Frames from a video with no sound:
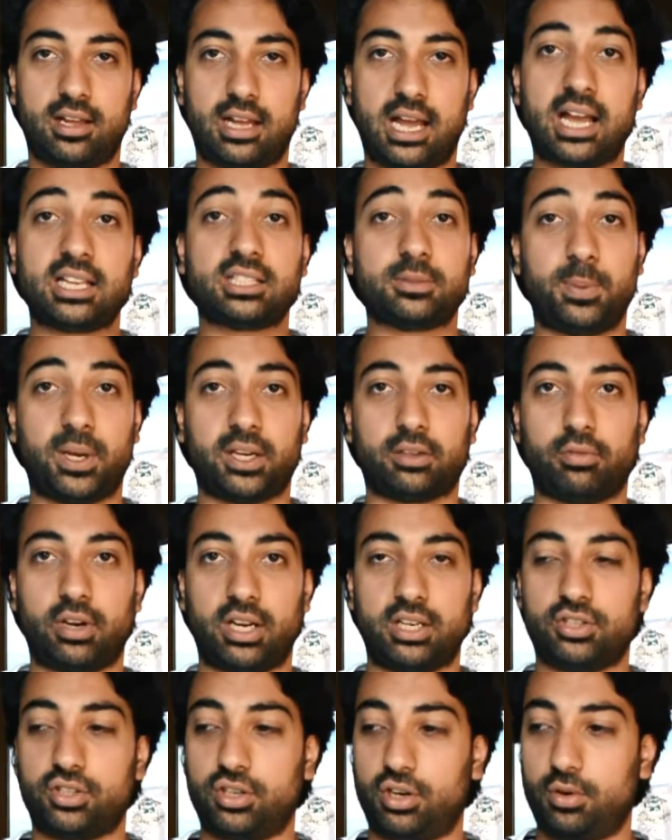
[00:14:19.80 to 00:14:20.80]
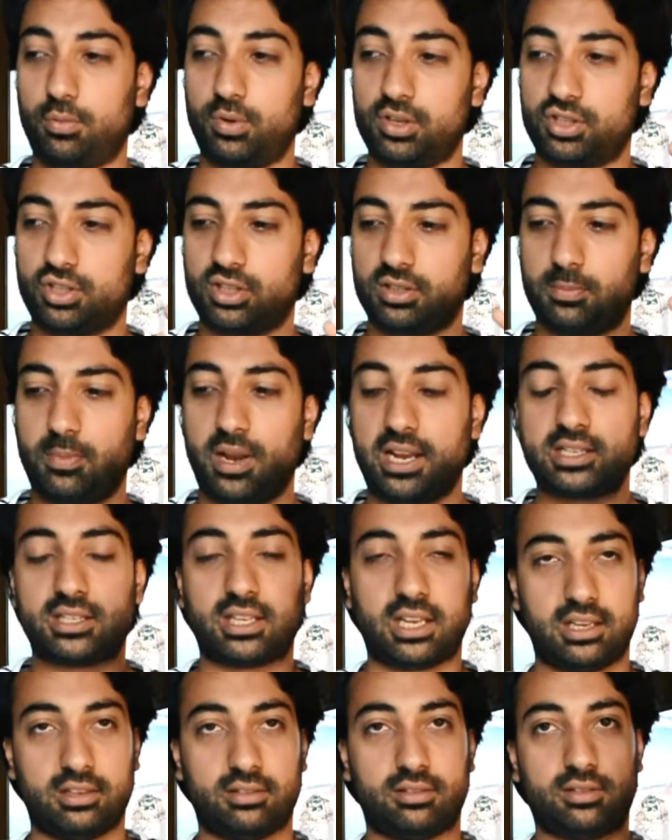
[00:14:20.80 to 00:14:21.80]
aspect ratio, which just makes
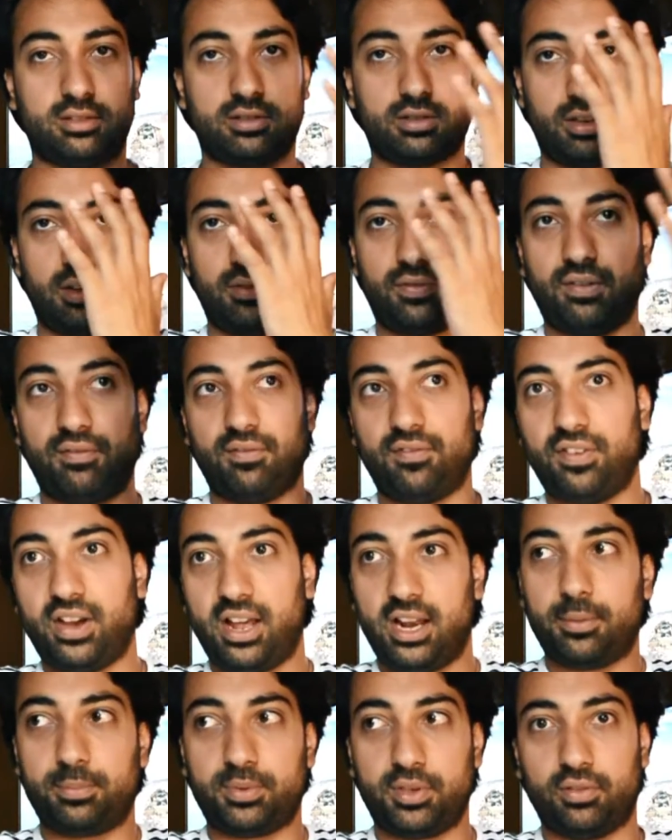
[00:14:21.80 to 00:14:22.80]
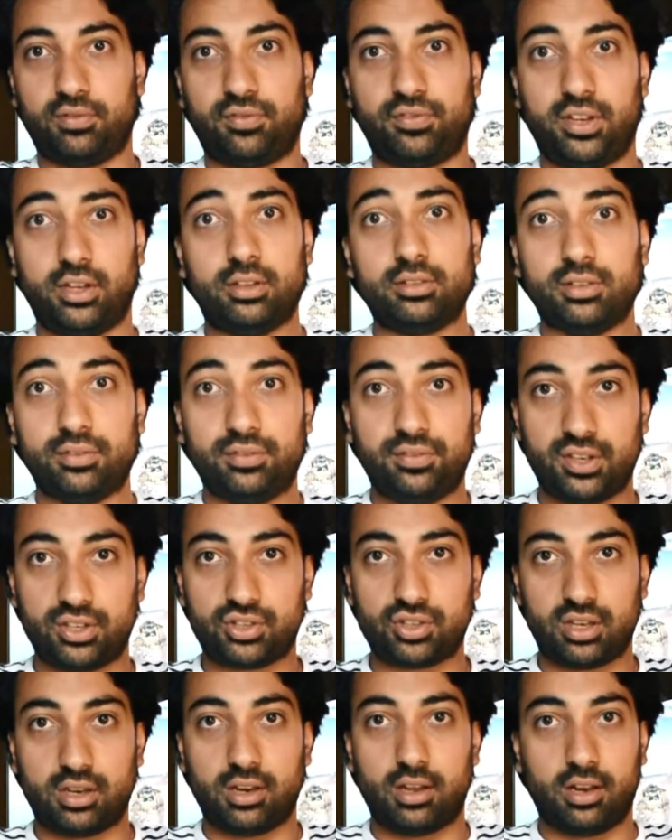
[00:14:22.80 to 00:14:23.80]
it sort of envelop your field of
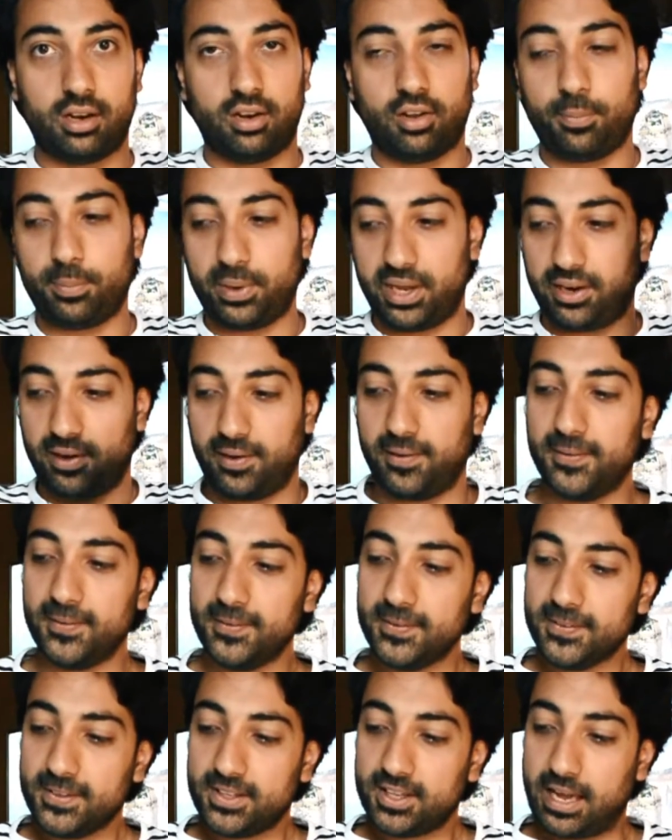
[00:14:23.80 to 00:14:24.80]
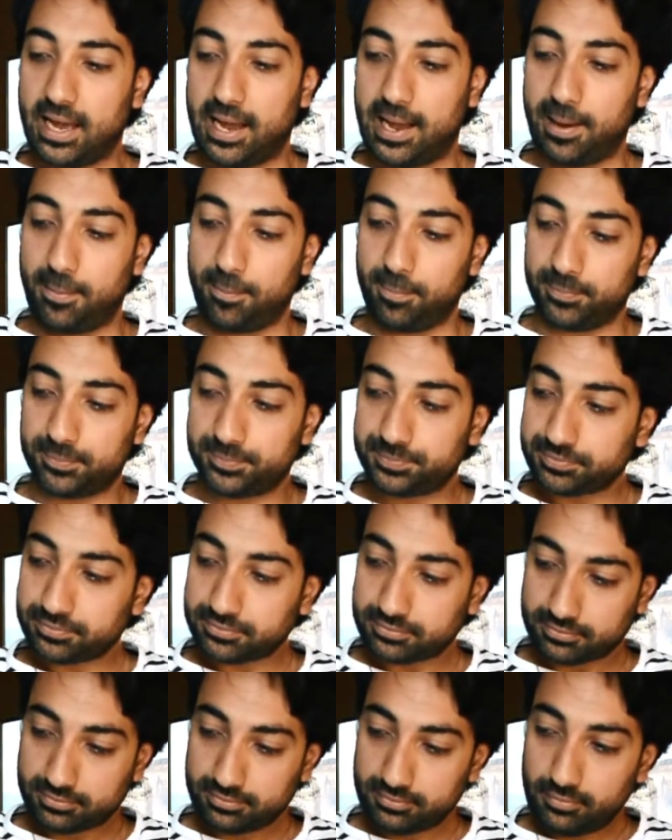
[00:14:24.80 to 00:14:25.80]
vision a lot better. And
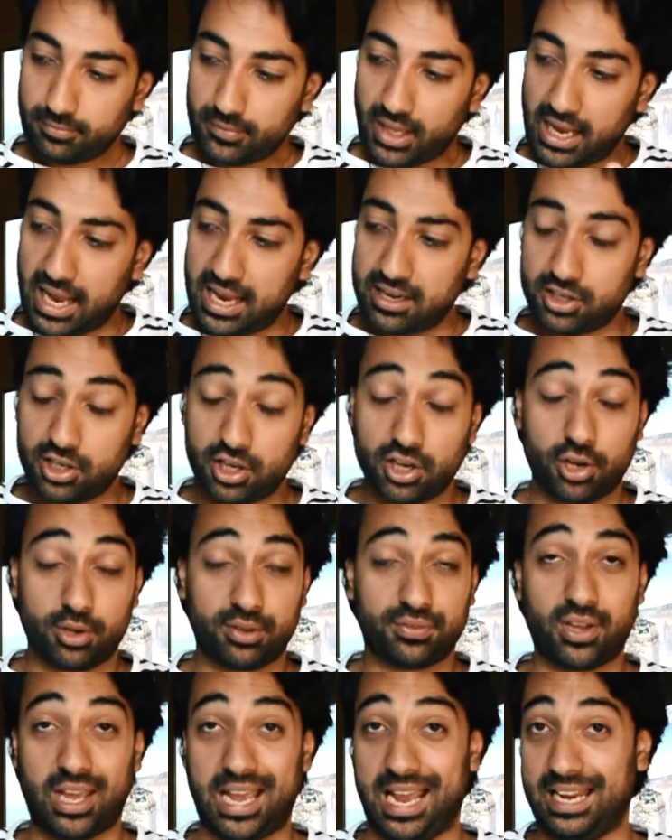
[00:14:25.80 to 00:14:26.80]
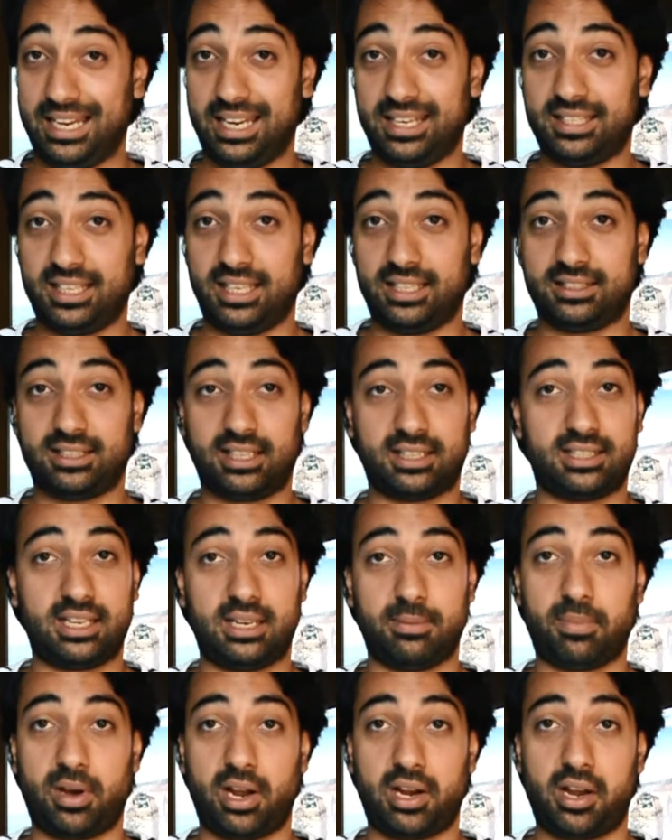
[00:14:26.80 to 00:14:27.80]
you know, if you're editing
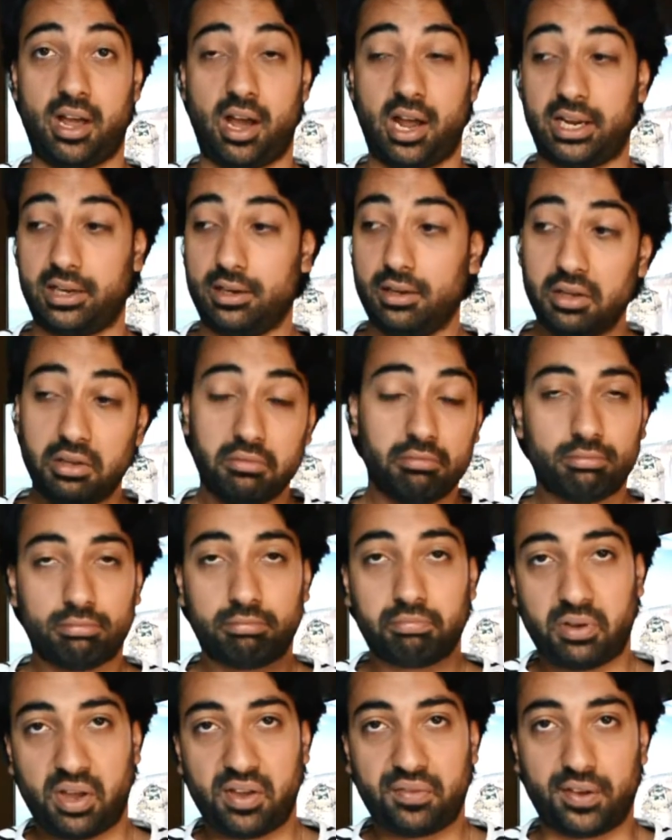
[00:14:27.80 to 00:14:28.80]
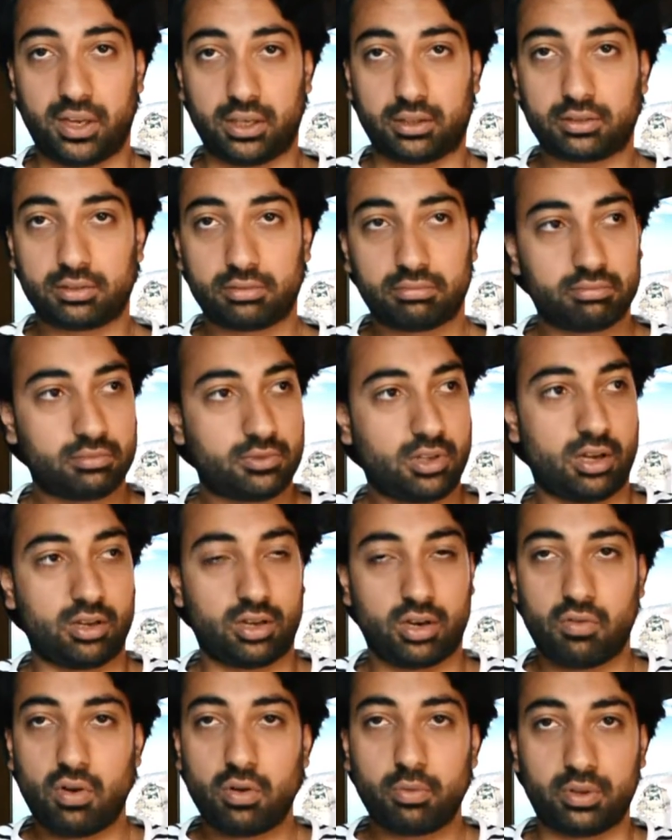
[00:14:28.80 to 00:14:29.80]
16:9, perfect, can't
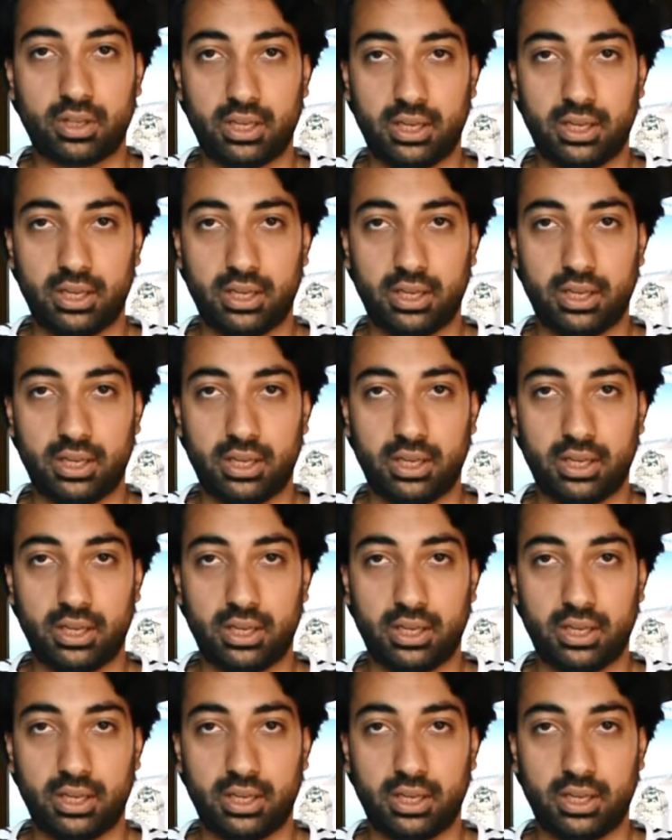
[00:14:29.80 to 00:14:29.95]
go wrong with